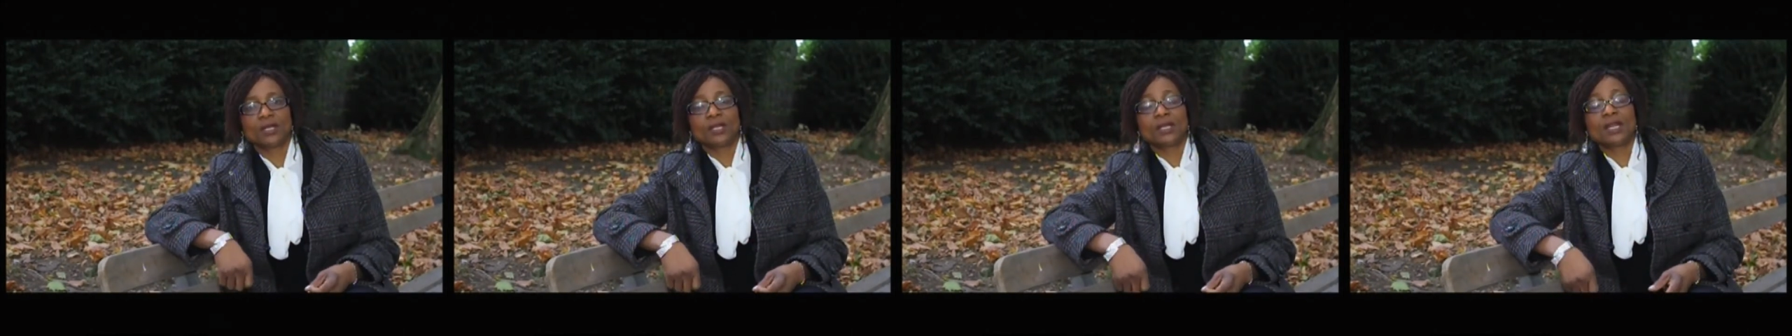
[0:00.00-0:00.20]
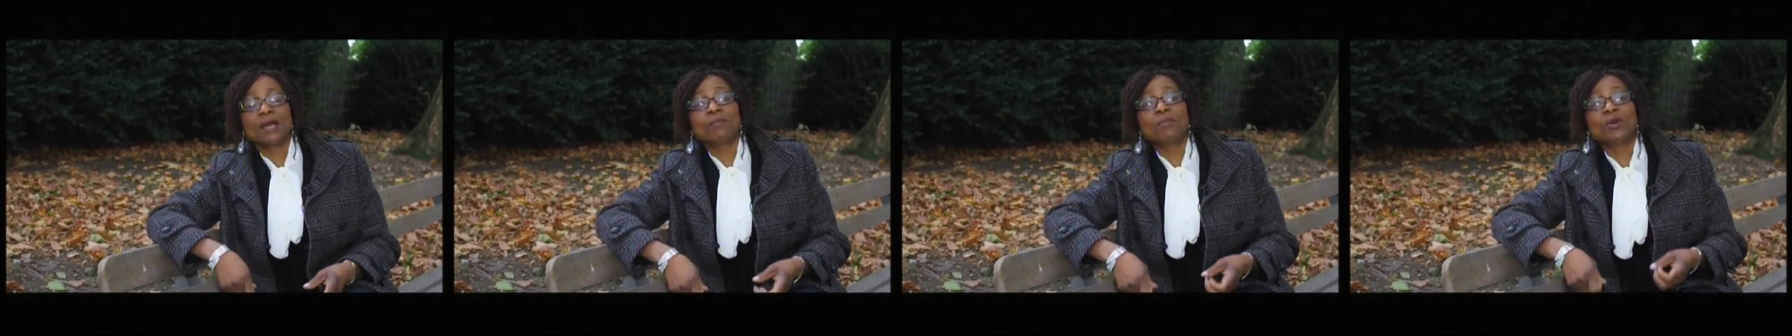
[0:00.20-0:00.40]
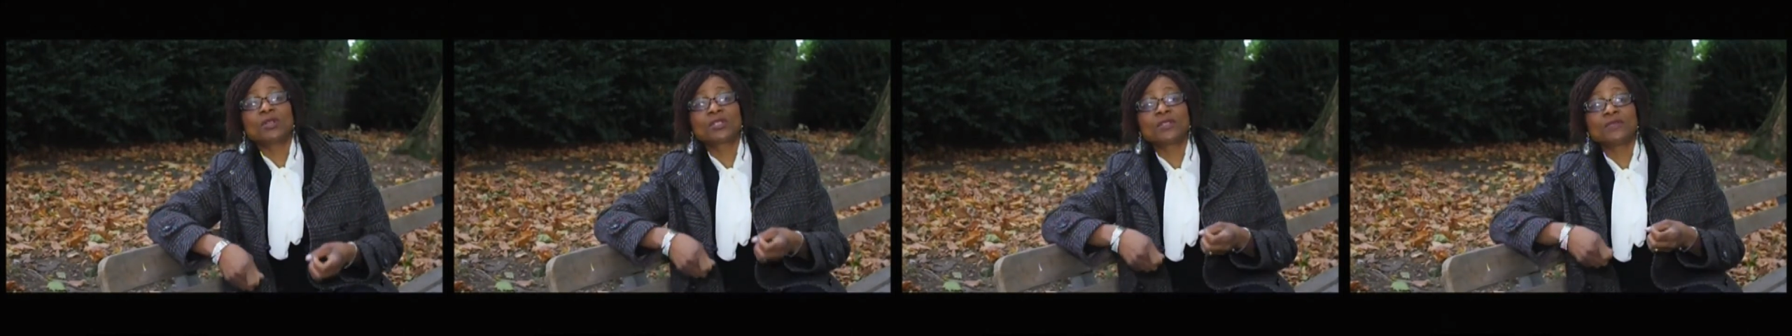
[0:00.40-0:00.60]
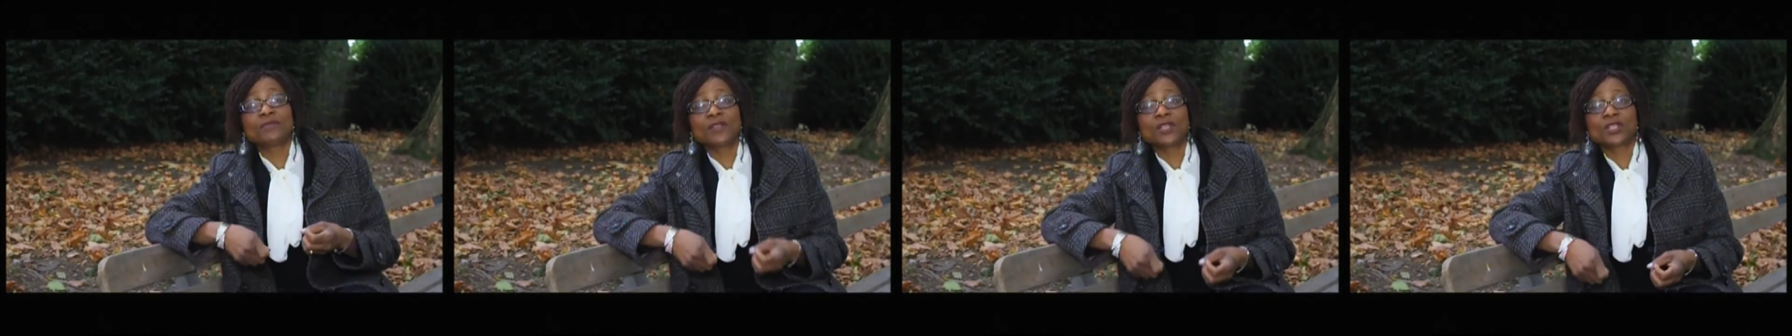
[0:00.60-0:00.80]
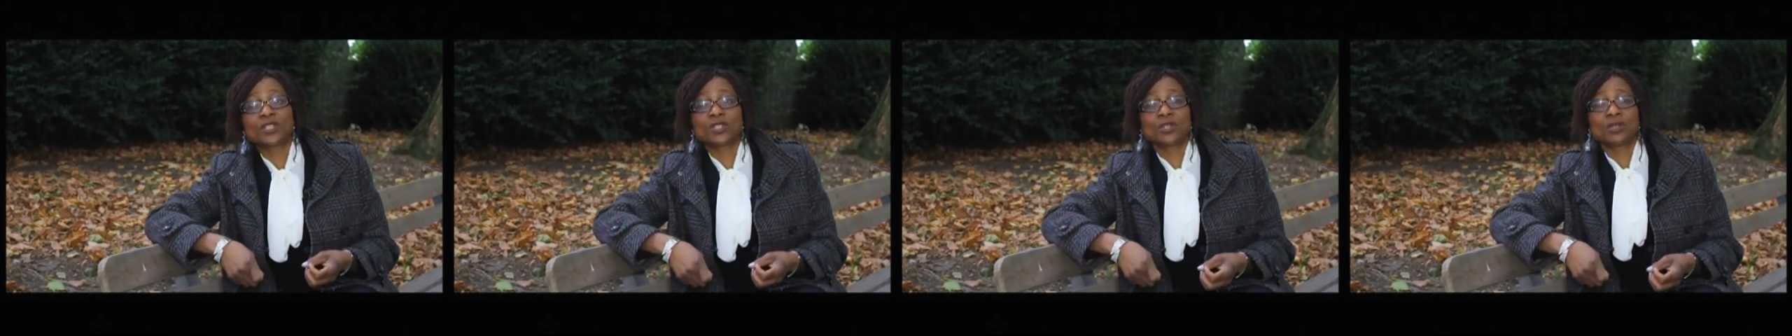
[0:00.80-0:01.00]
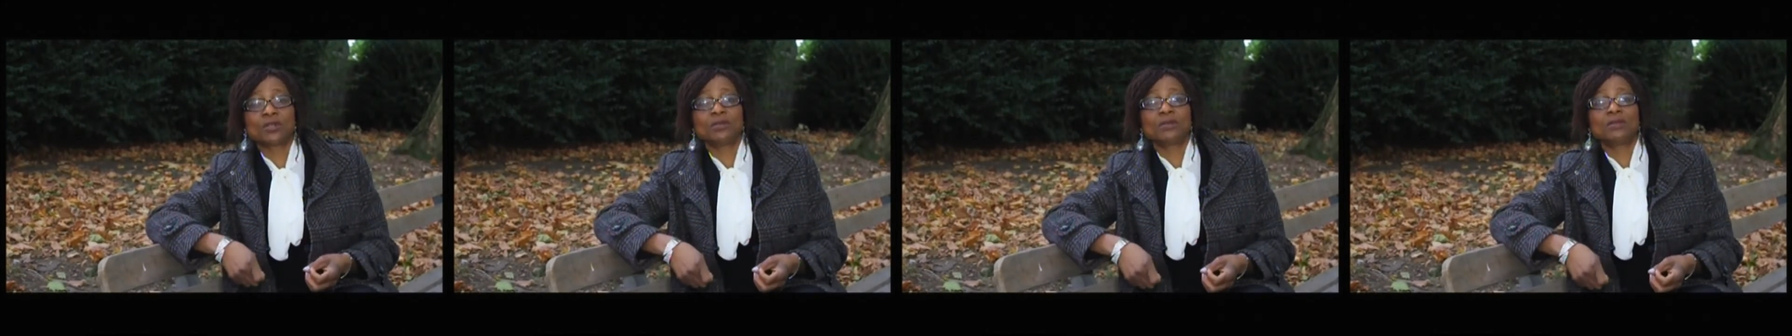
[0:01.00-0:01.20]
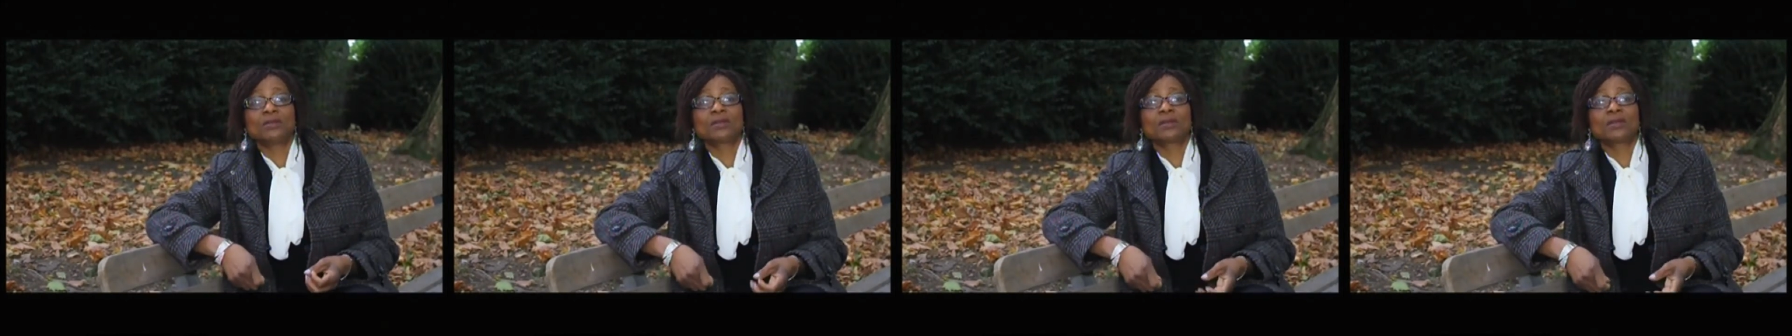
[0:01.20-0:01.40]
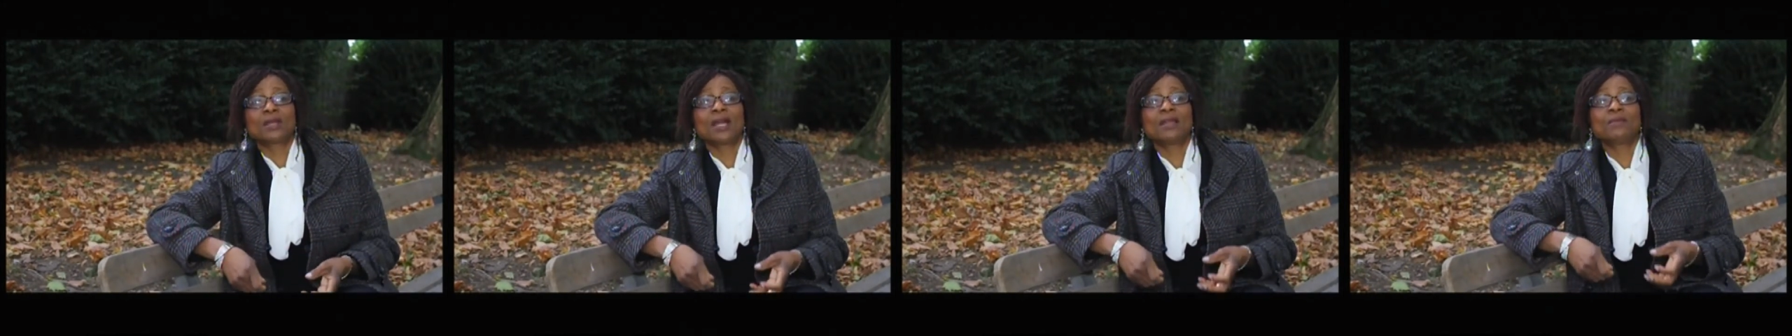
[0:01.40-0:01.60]
that motivation
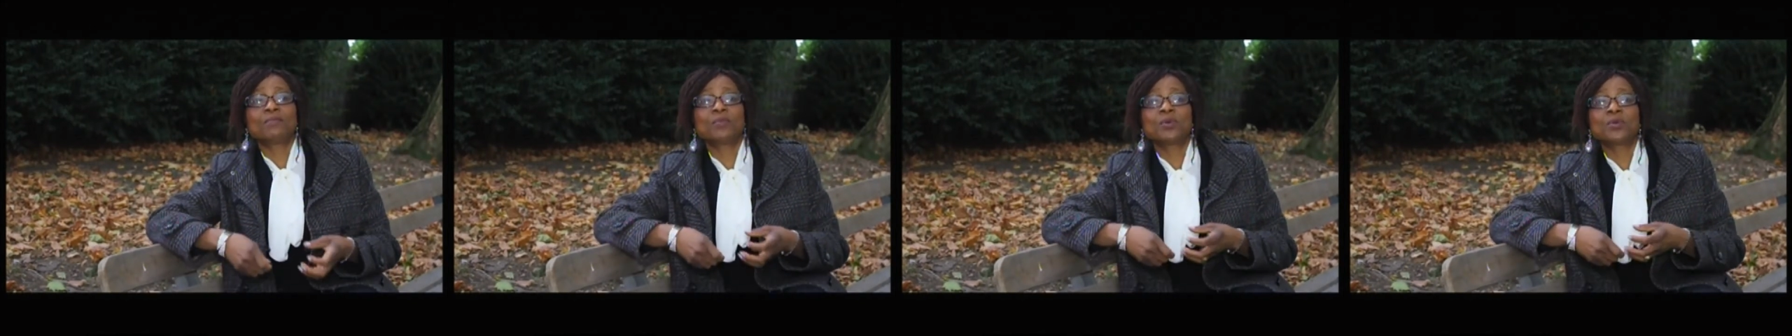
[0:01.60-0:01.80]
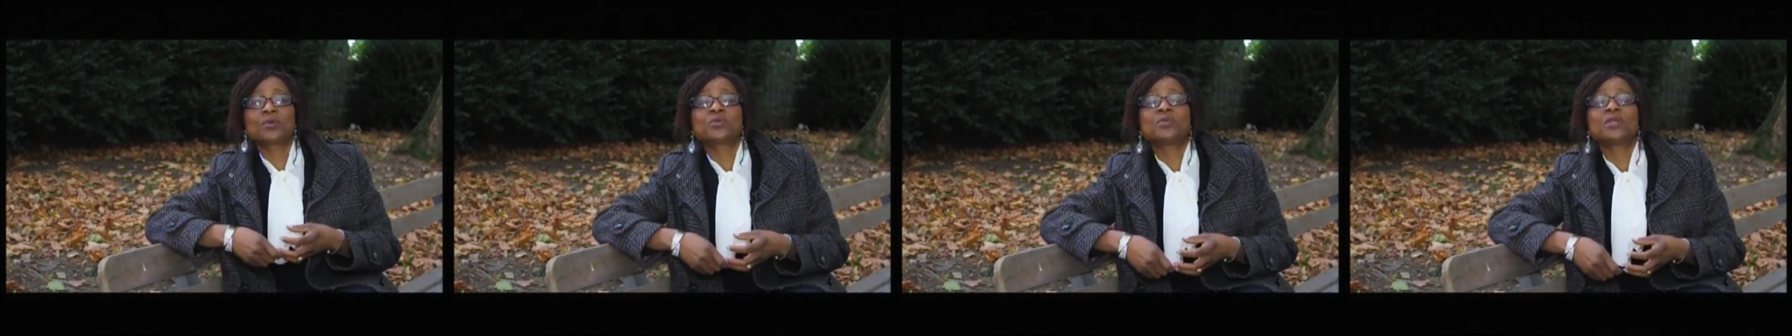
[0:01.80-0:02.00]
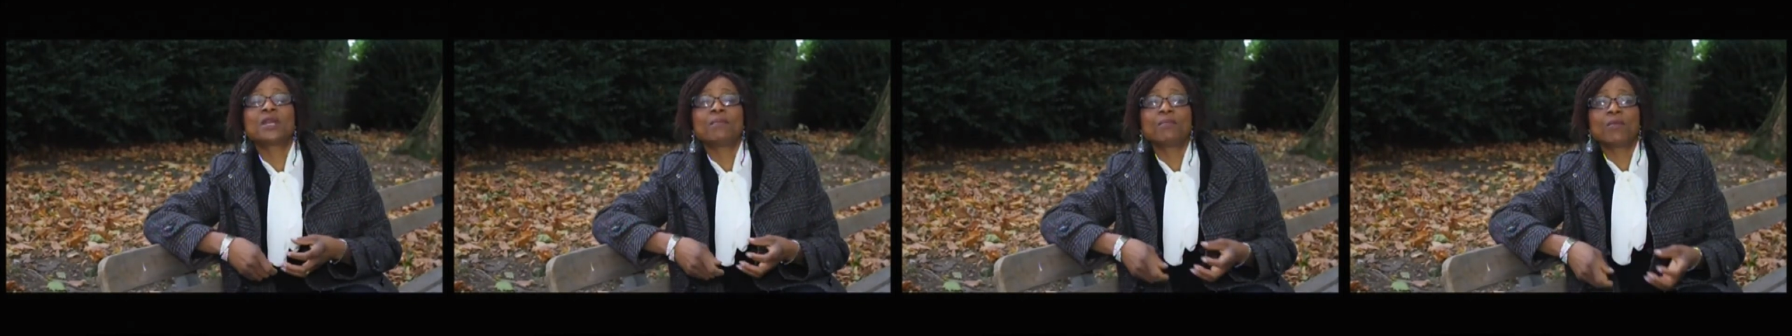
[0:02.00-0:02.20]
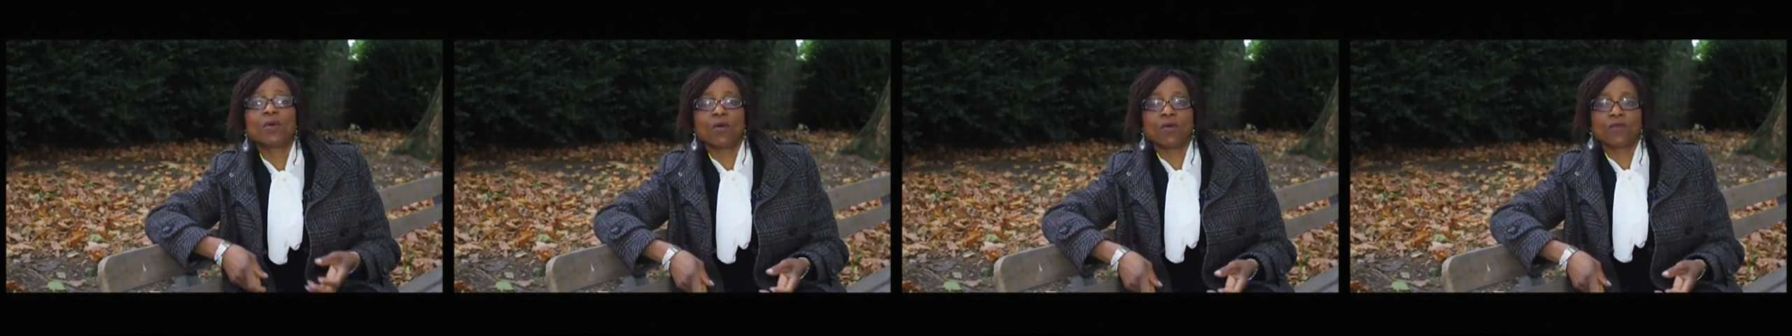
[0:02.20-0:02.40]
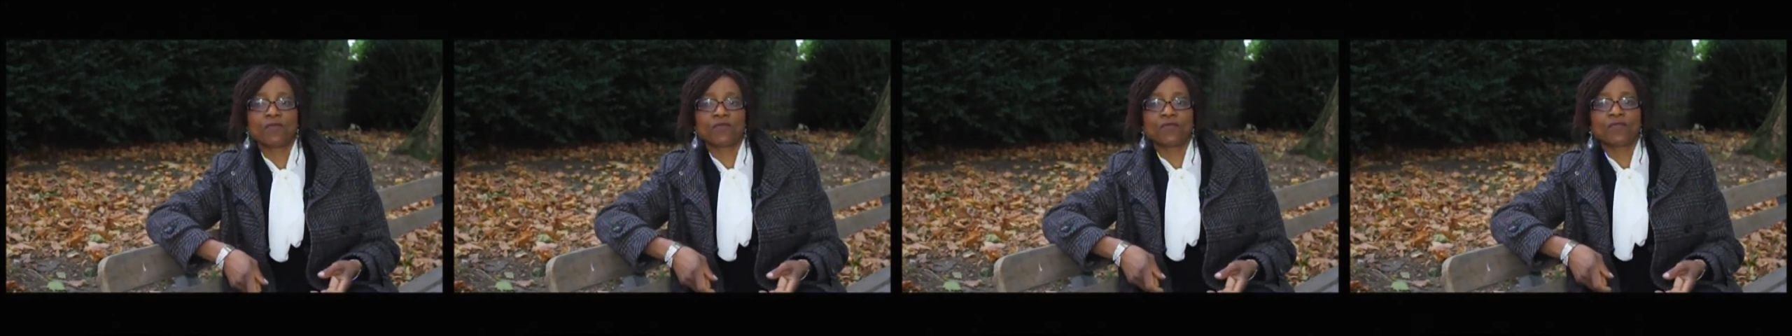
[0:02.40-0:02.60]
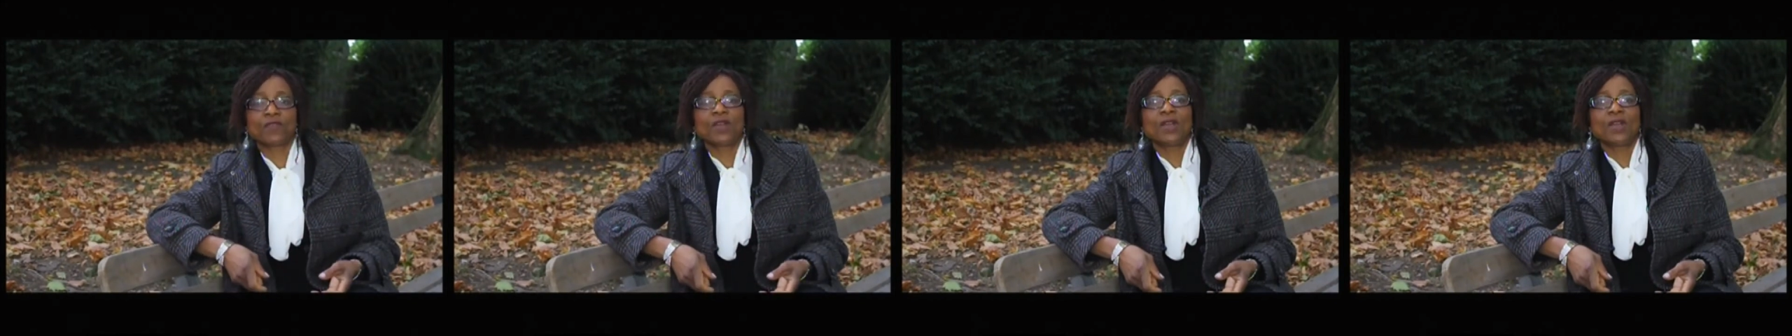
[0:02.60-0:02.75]
can put them off.